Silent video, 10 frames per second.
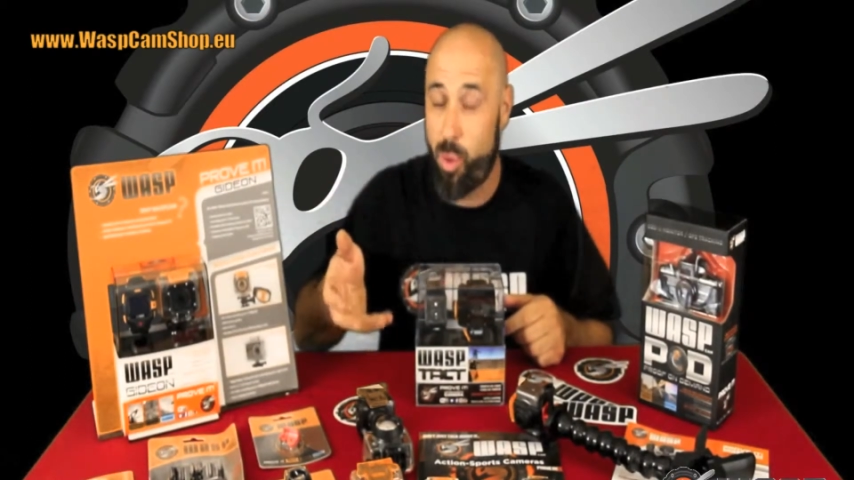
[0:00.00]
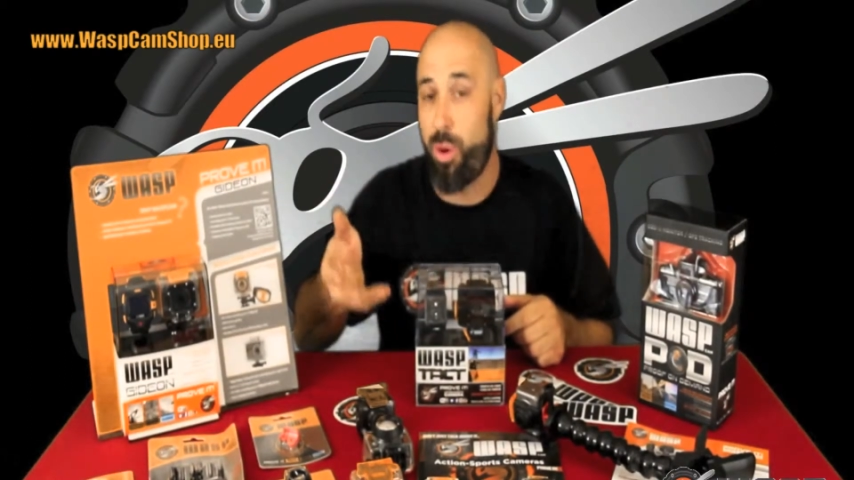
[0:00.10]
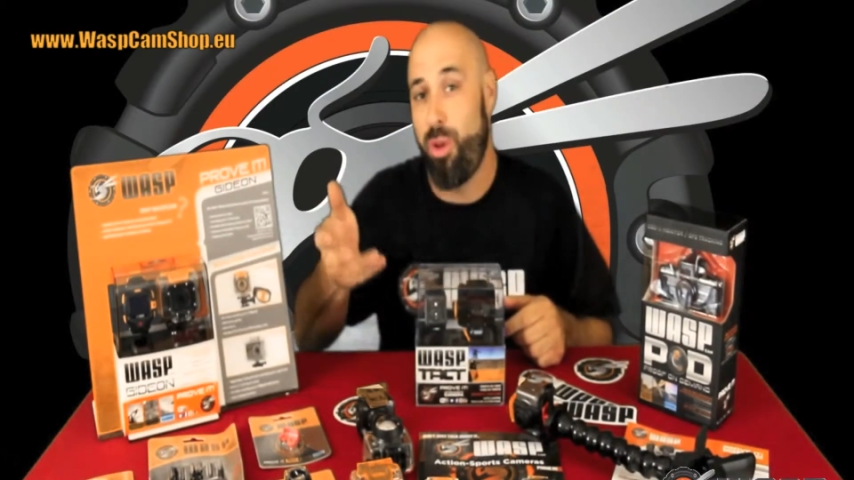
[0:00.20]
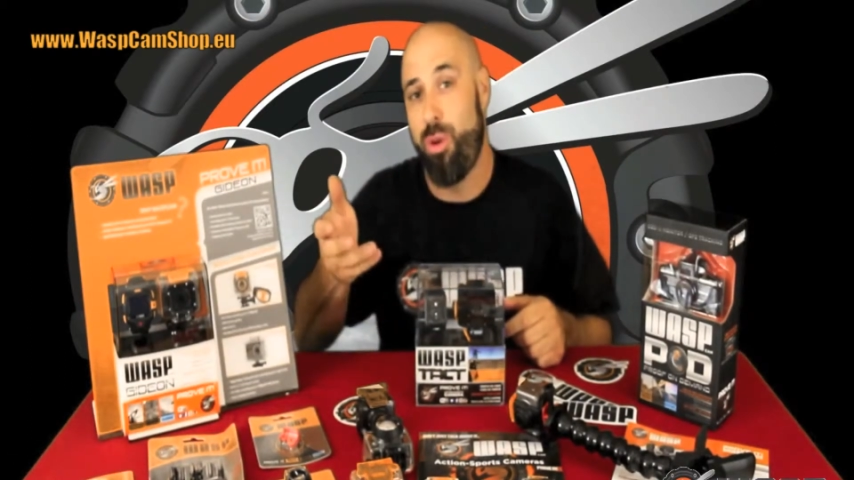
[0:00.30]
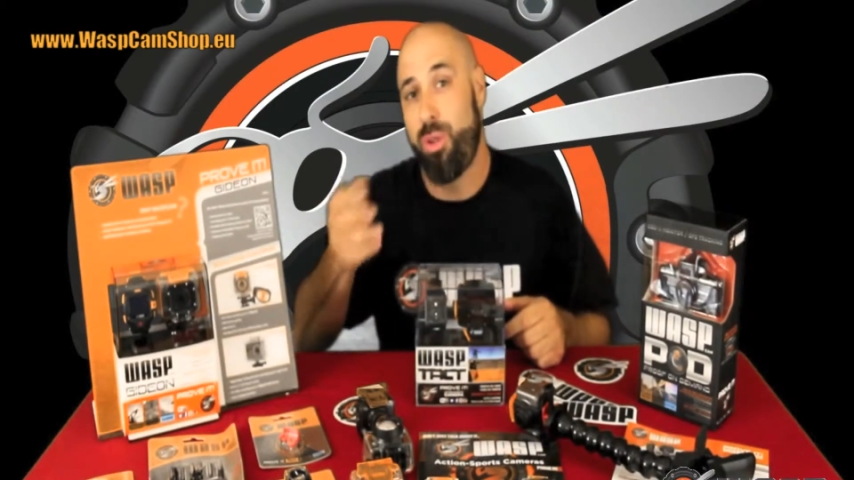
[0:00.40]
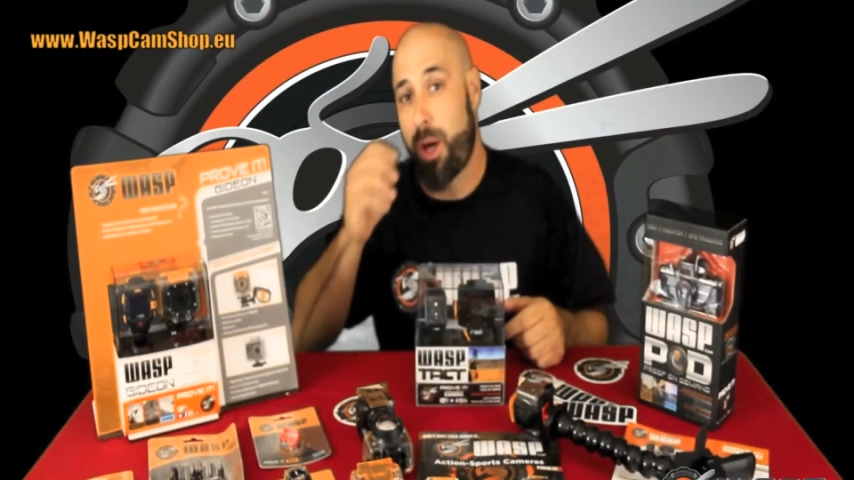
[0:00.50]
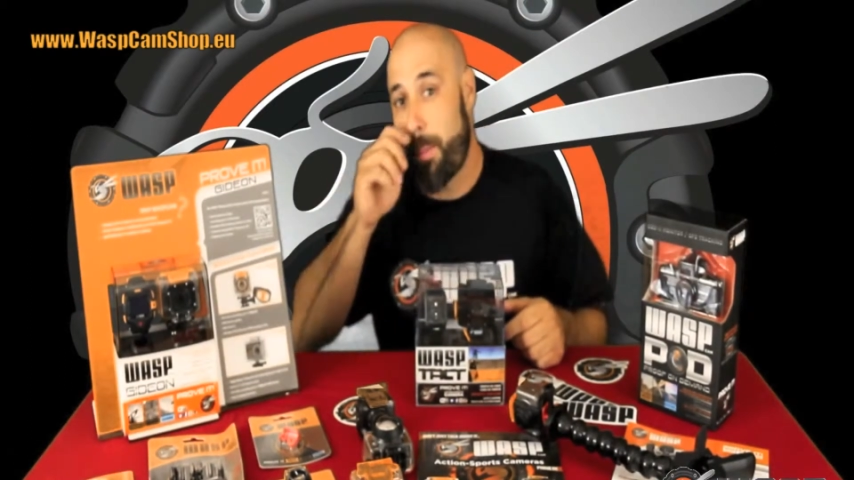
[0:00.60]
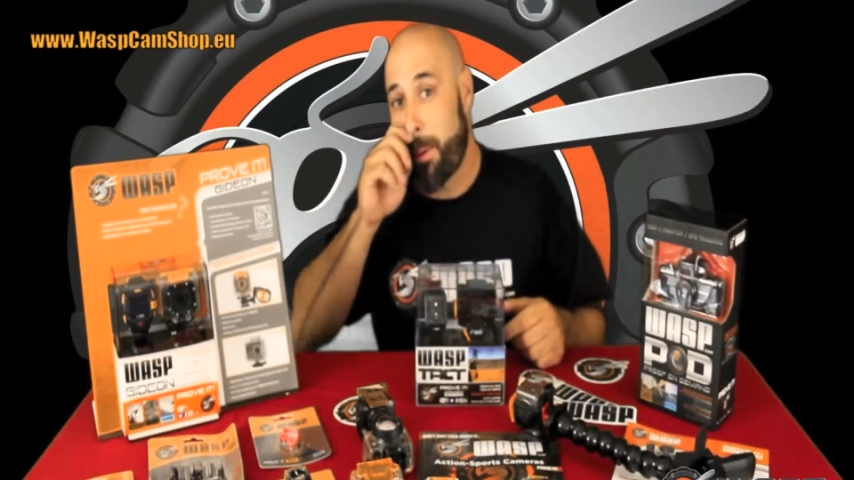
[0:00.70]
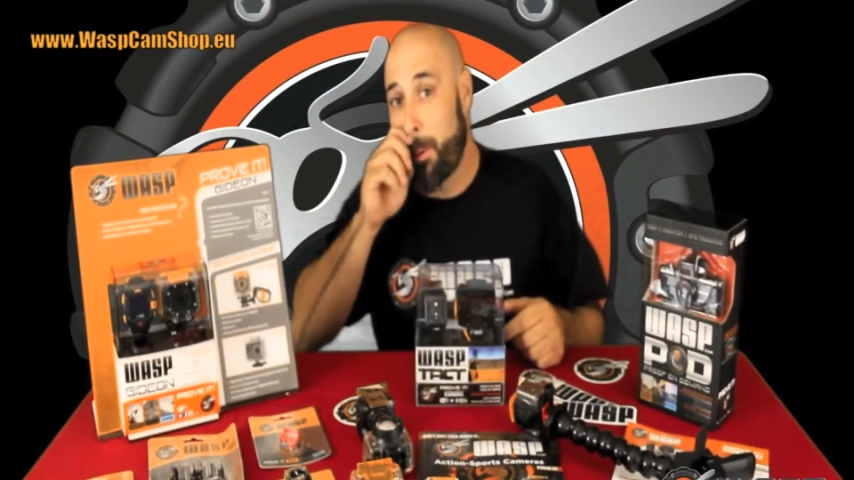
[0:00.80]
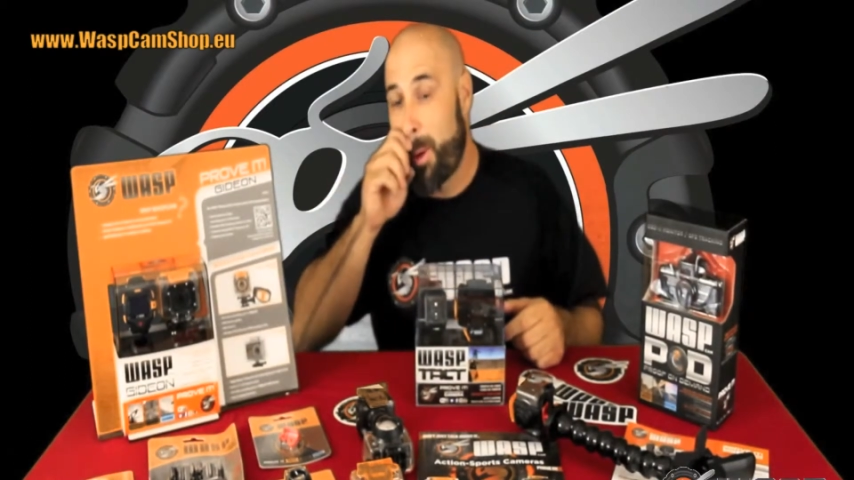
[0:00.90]
or you do
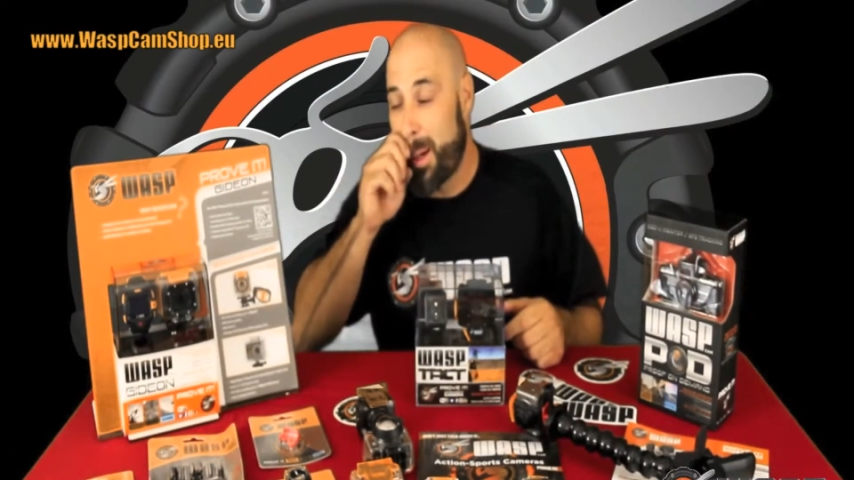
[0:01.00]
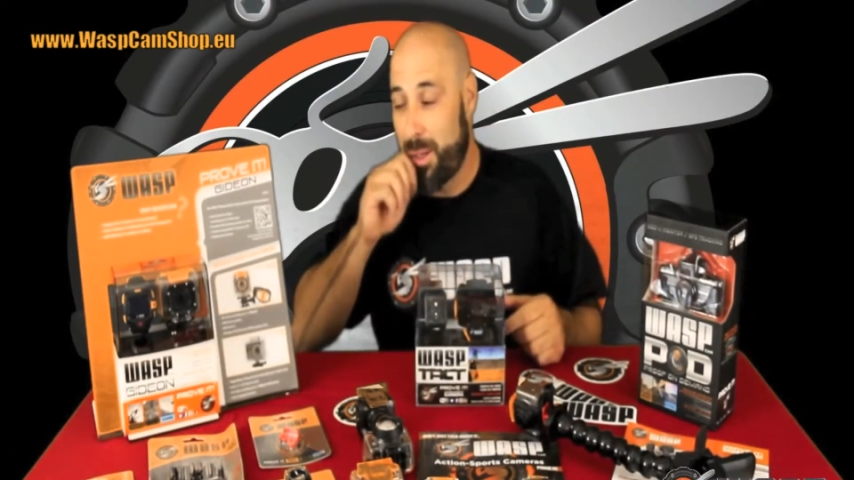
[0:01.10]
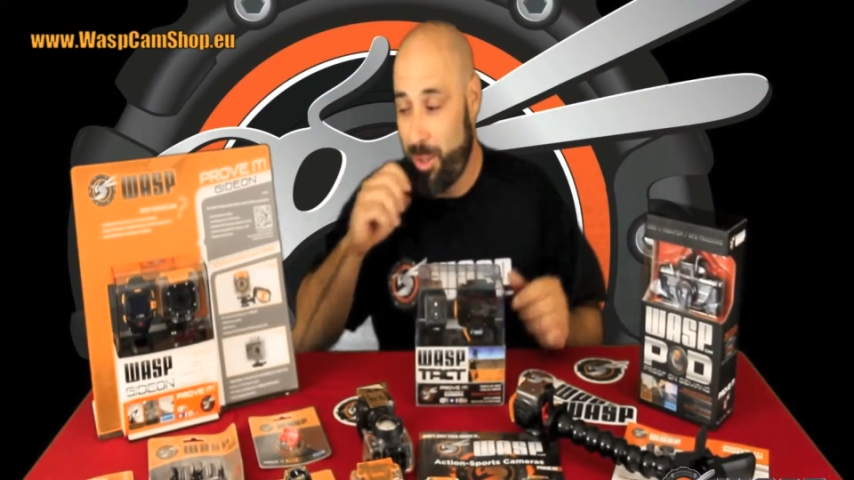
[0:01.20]
drop it in the water,